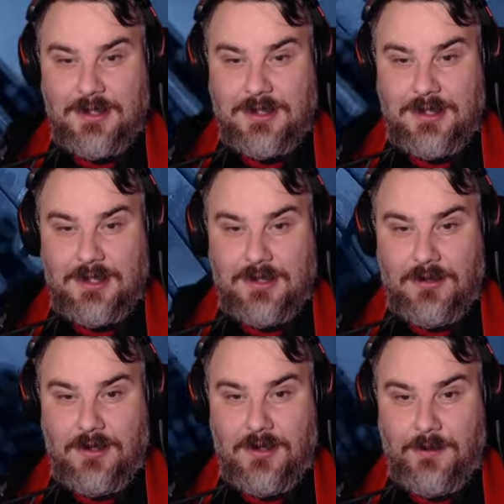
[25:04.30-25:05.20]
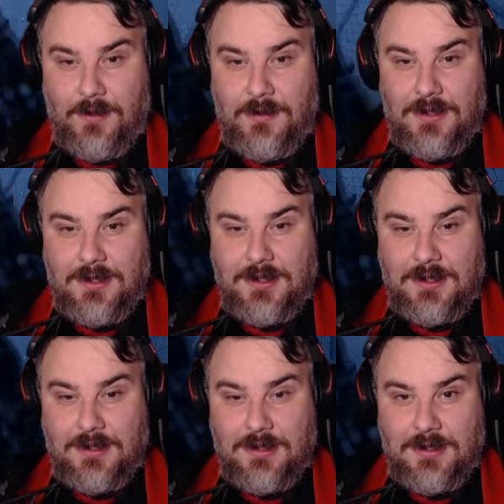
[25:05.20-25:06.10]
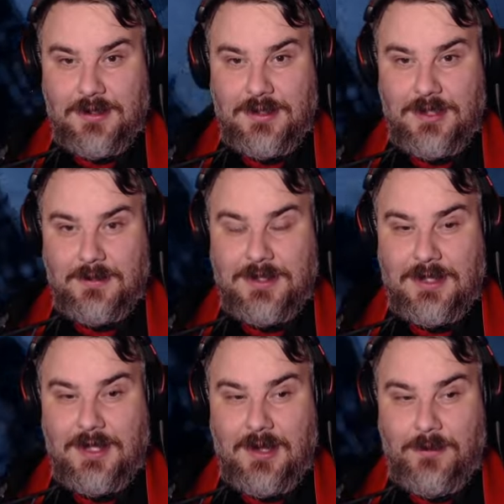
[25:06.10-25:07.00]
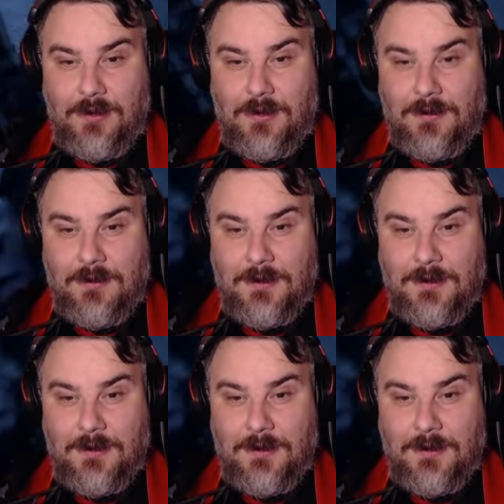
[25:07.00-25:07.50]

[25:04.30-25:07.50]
The Jenny's right at the bottom of these steps at the airport.